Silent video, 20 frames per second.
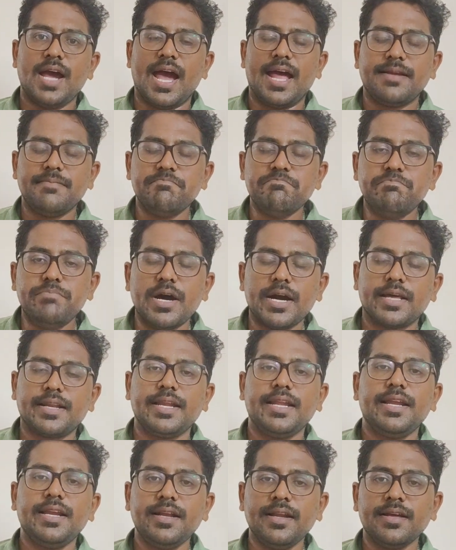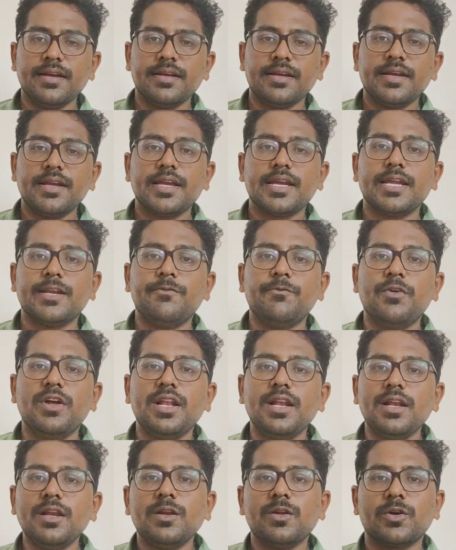and buried, it
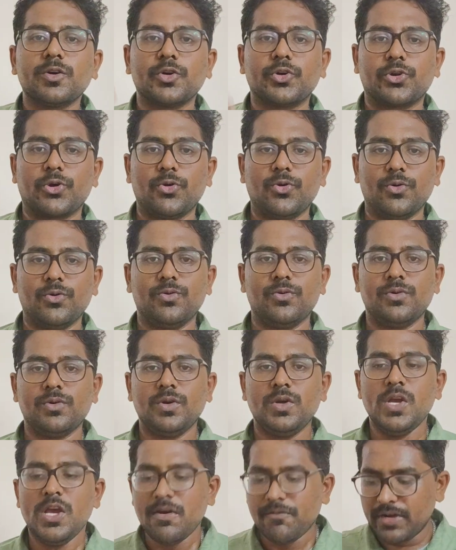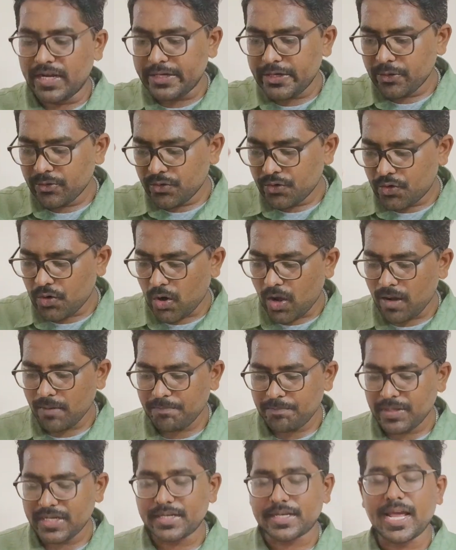will grow. When you
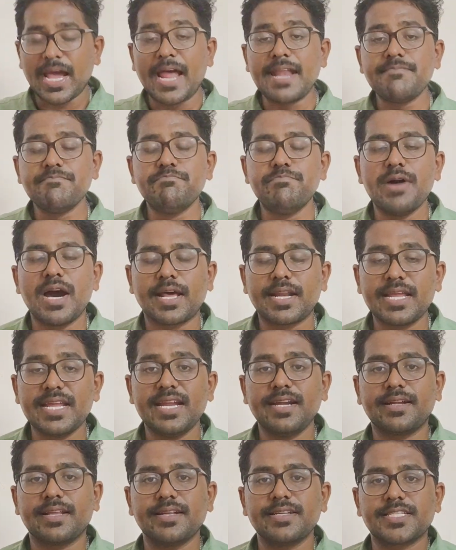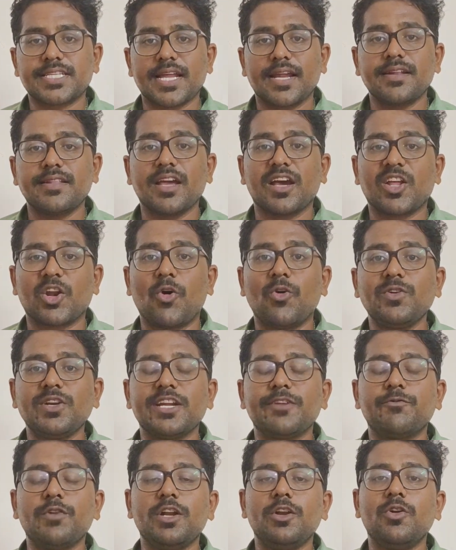drop it and bury it inside the ground,
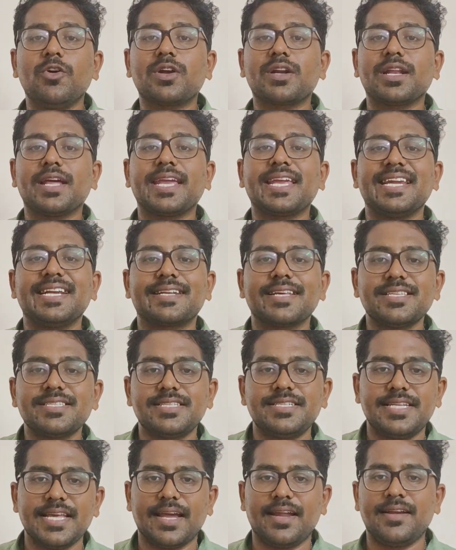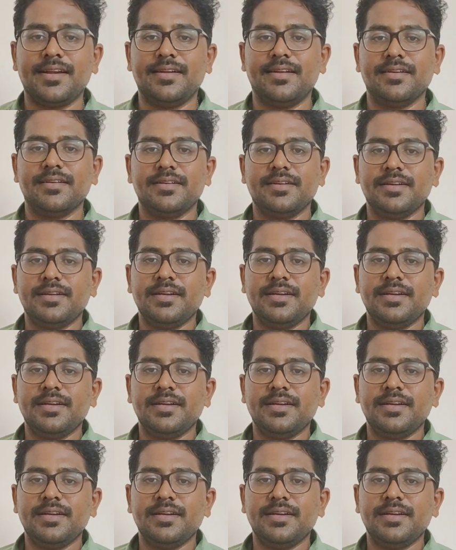it will look like it is dead.